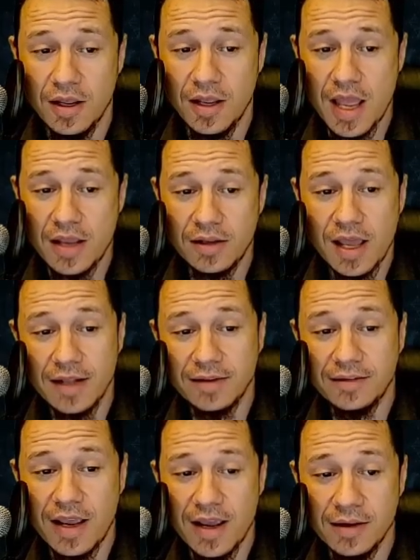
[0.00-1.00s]
And at
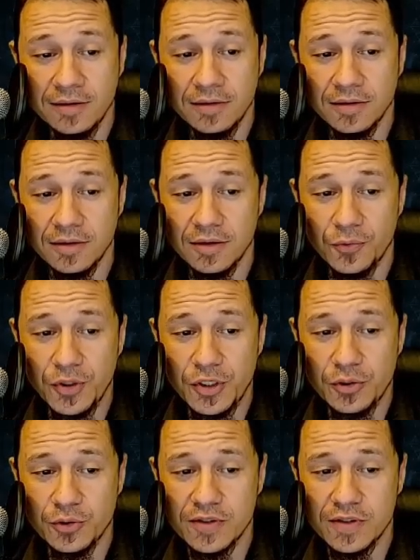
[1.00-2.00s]
the end, we
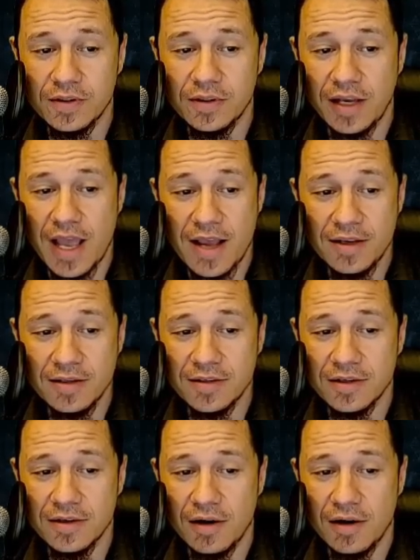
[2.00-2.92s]
use the as